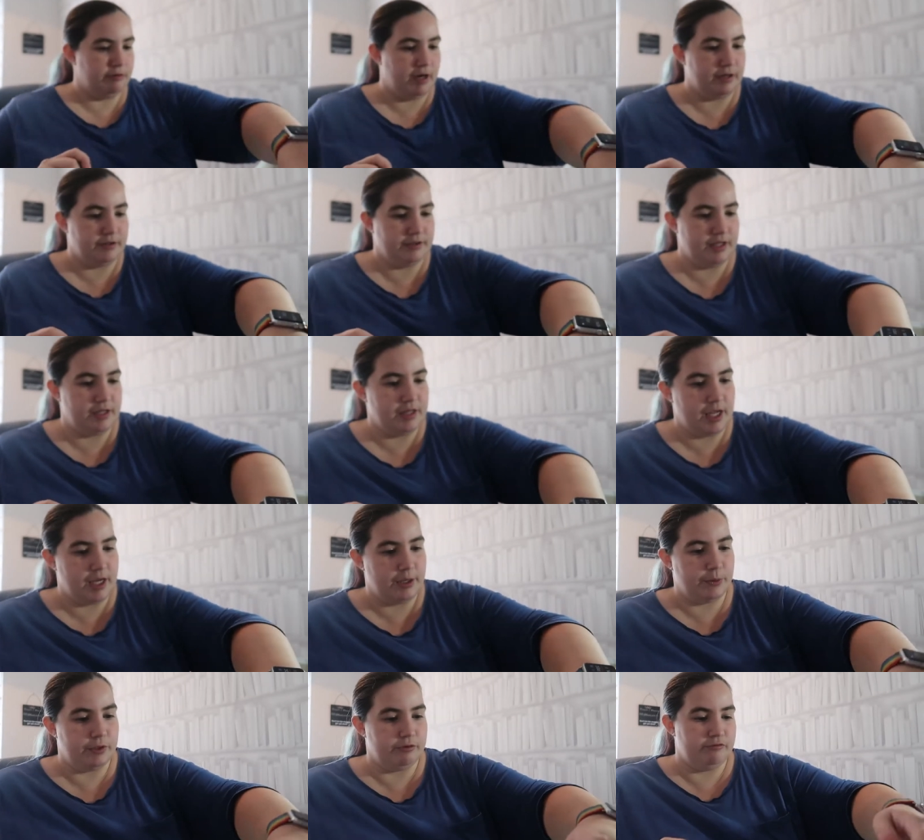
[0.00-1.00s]
rails and
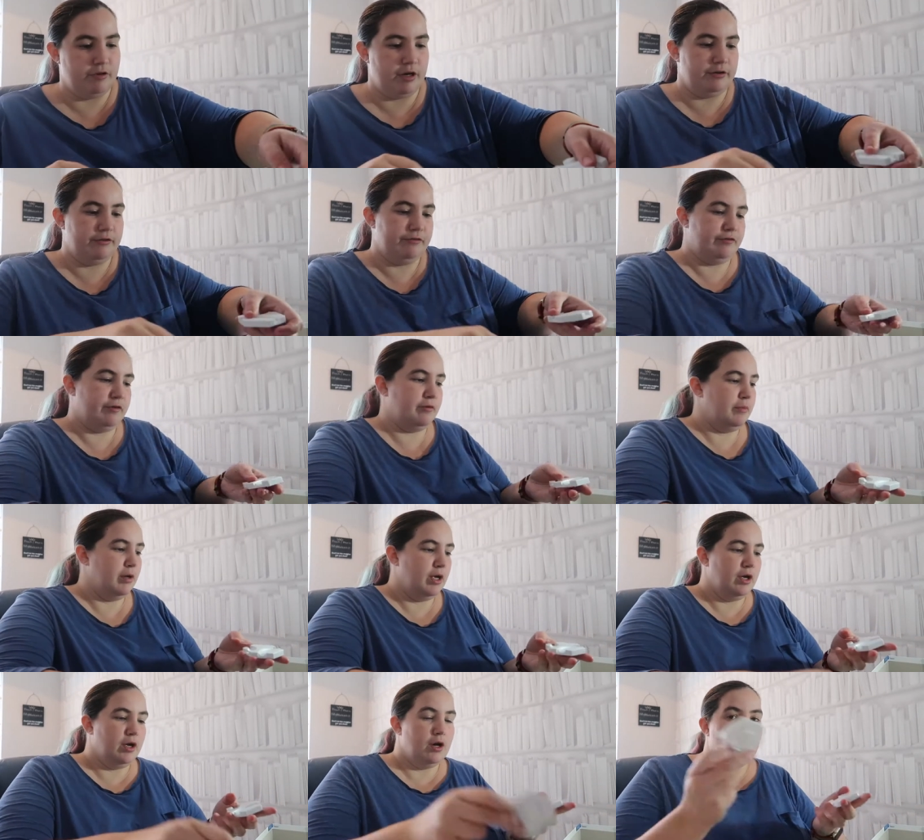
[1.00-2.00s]
they will run from
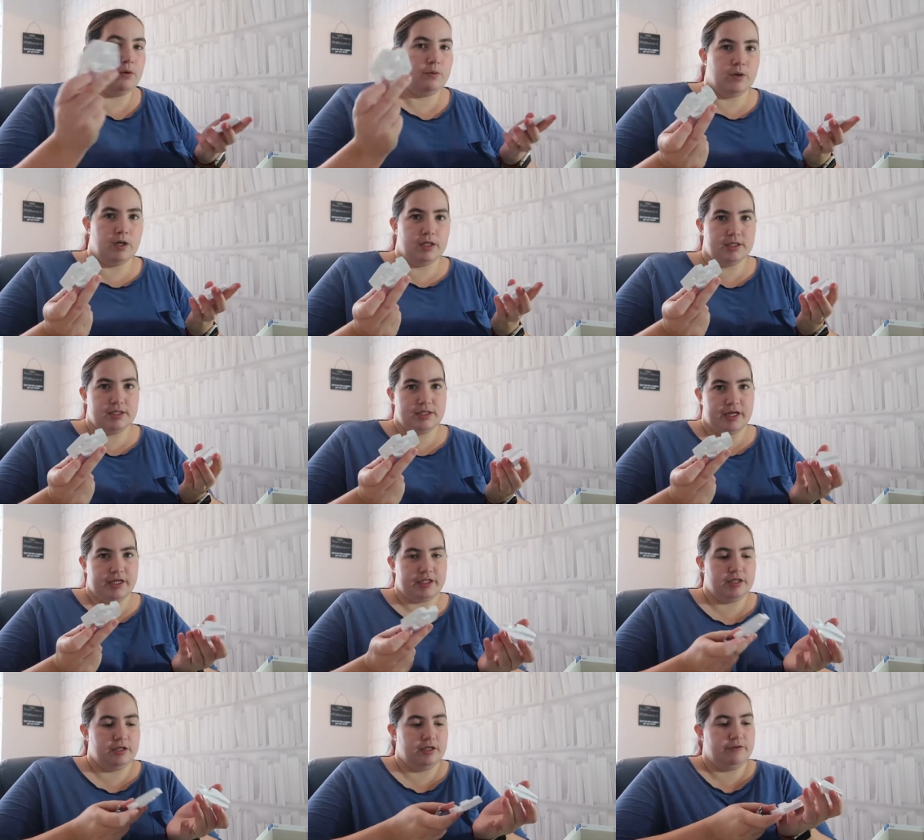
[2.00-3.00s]
one
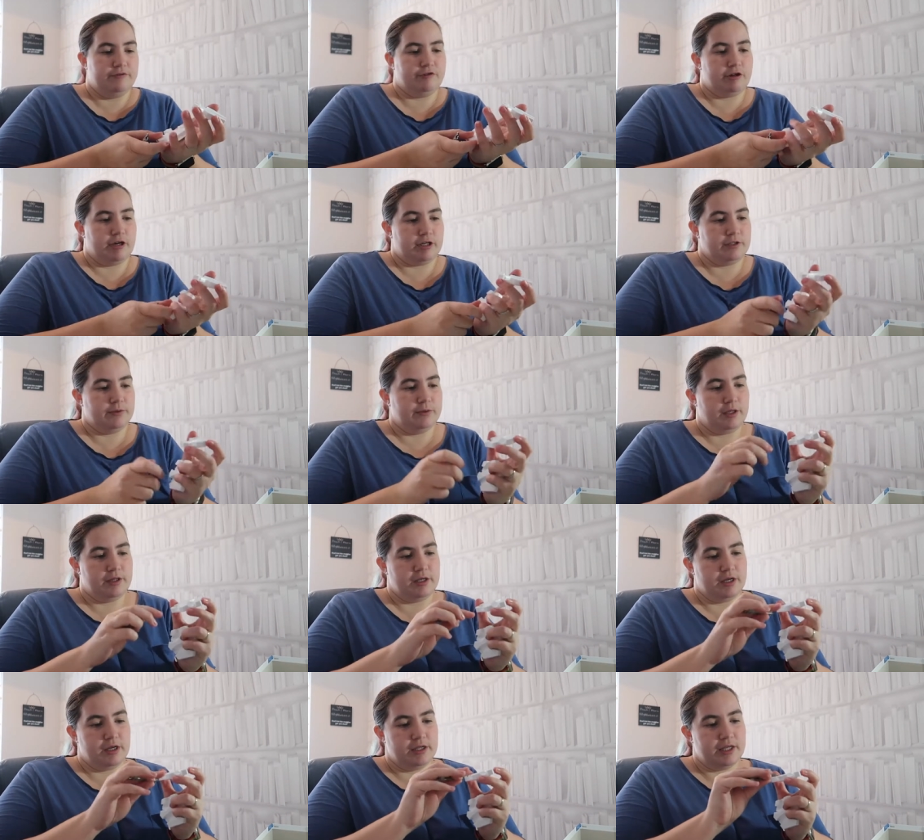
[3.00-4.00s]
section of track to
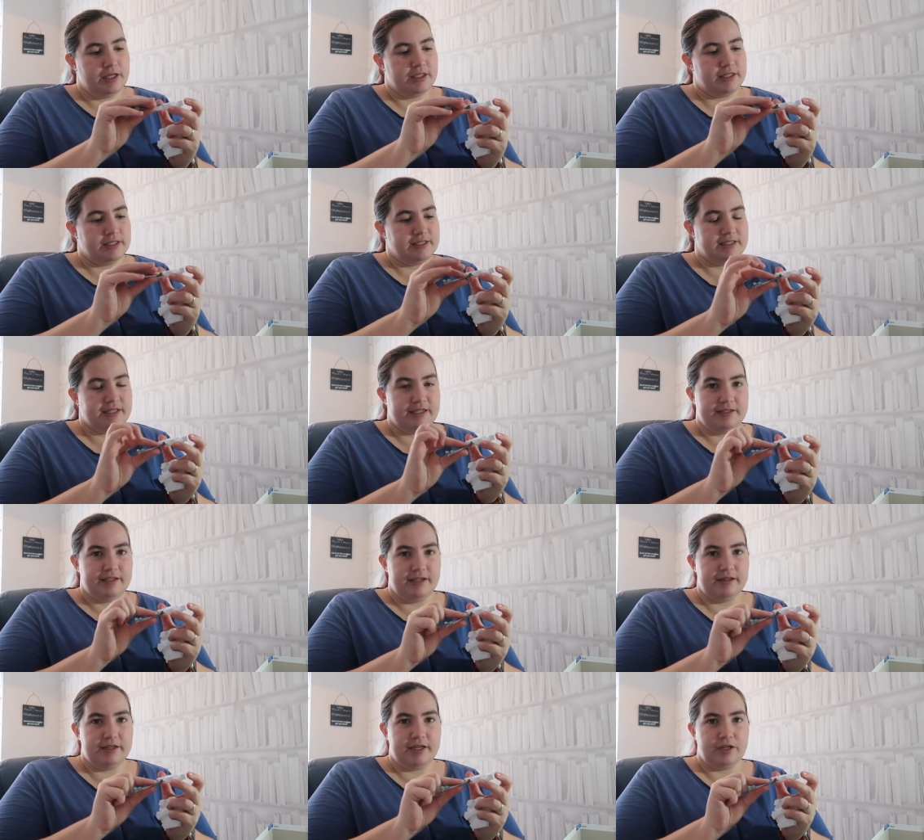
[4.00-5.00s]
another and they just sit
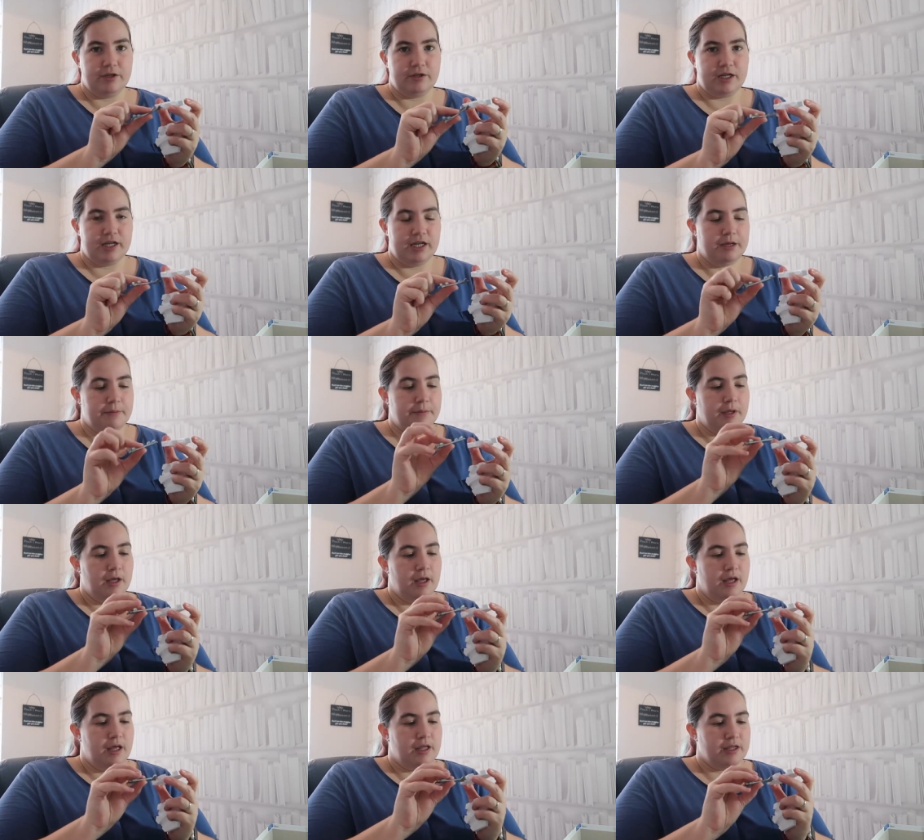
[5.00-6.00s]
in they don't clip
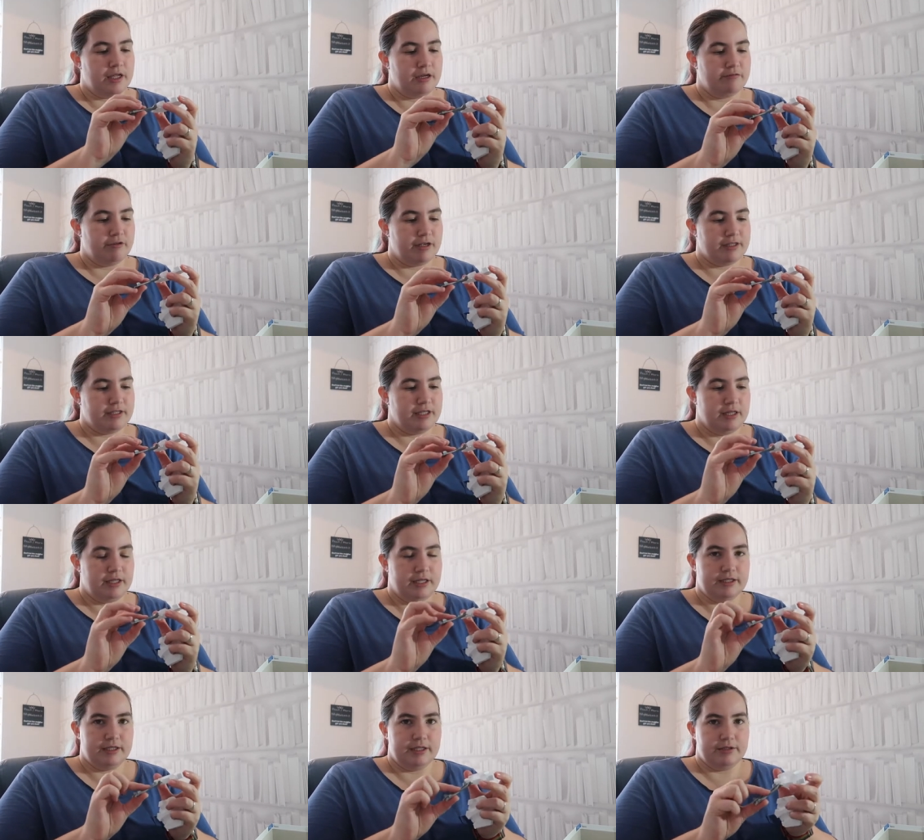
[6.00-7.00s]
they rest in
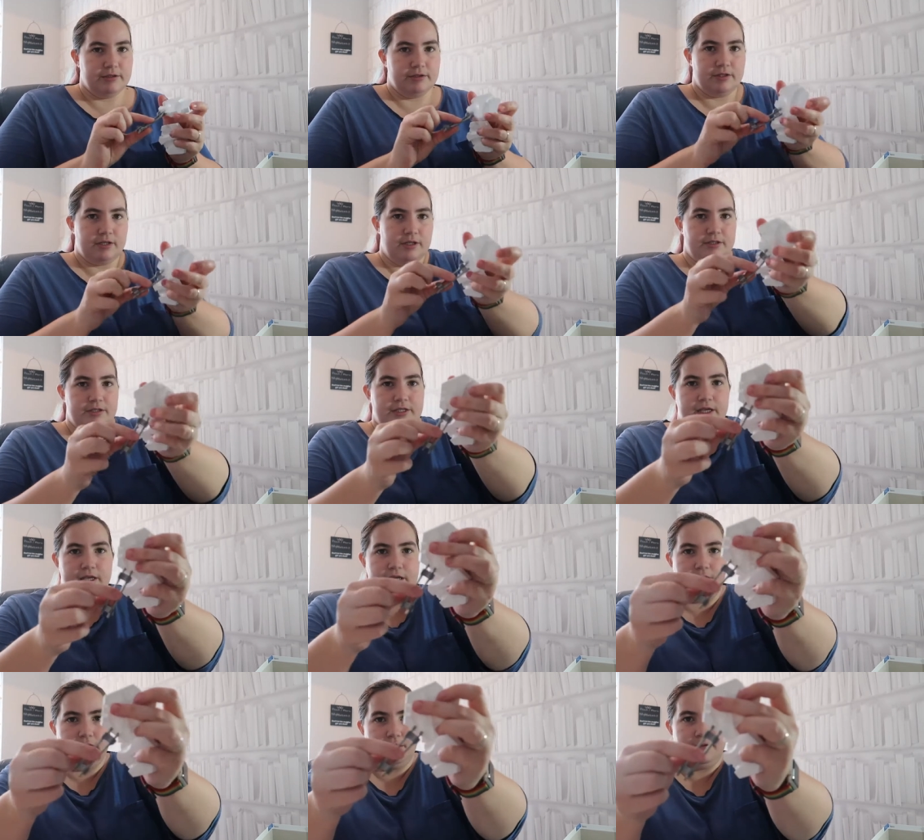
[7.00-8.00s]
these little slots
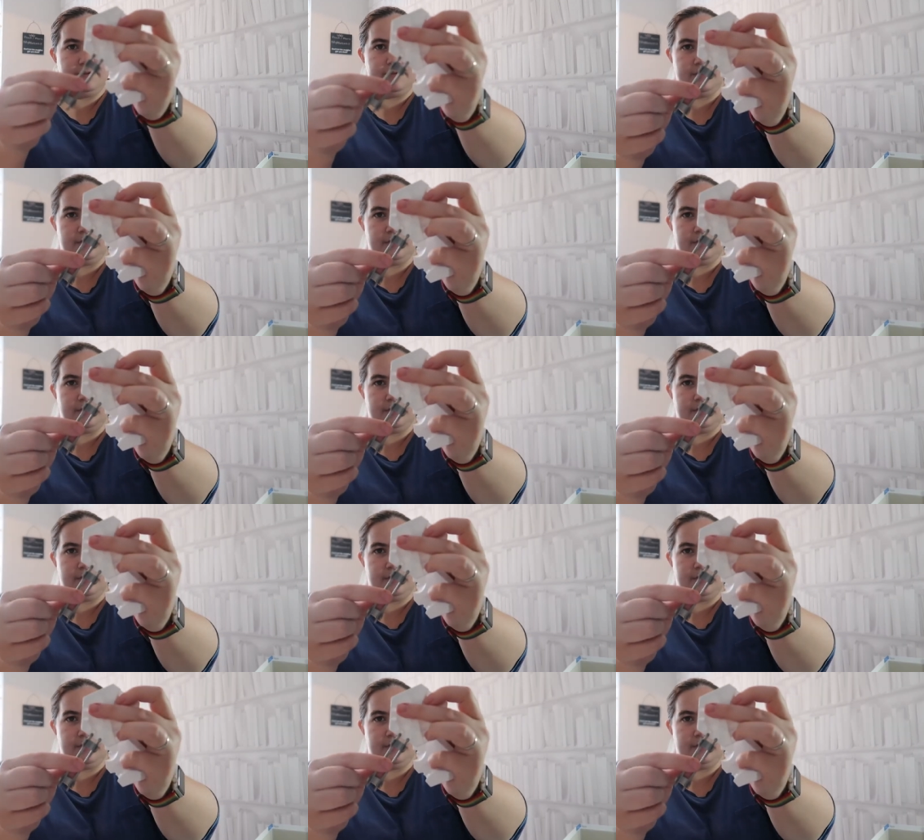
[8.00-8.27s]
here,